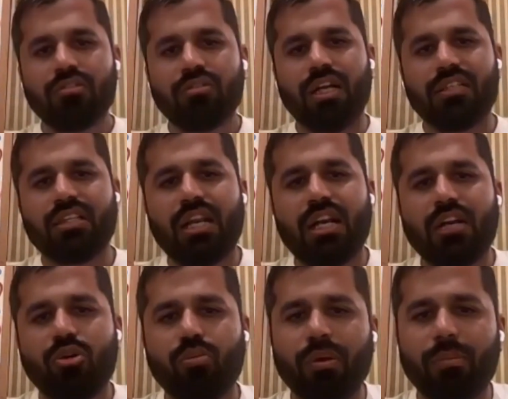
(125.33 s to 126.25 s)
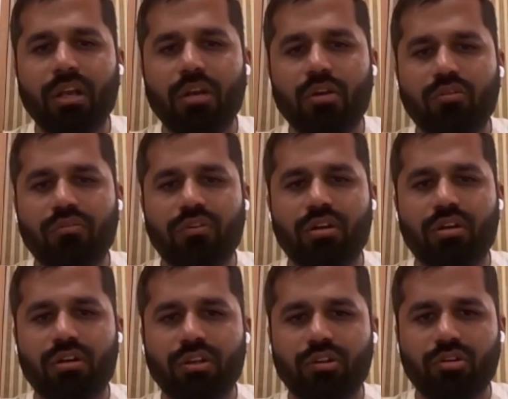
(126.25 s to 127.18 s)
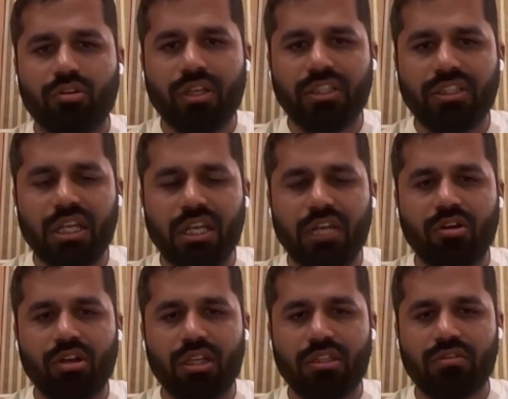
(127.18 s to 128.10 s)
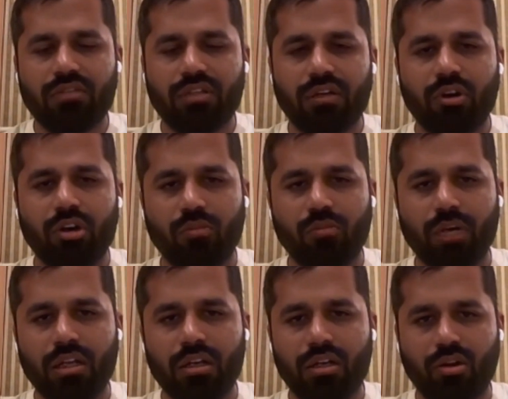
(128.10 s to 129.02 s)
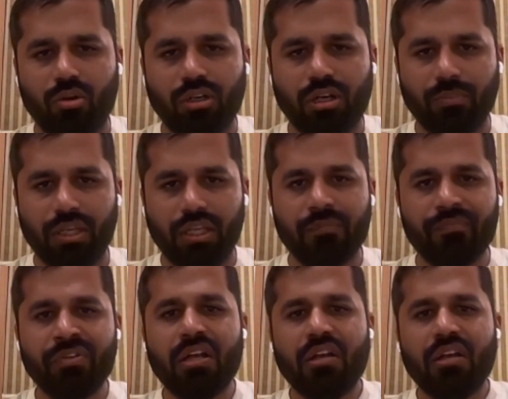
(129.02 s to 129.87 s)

So let's say there are two people out of a, engineering college, they want to build a drone company.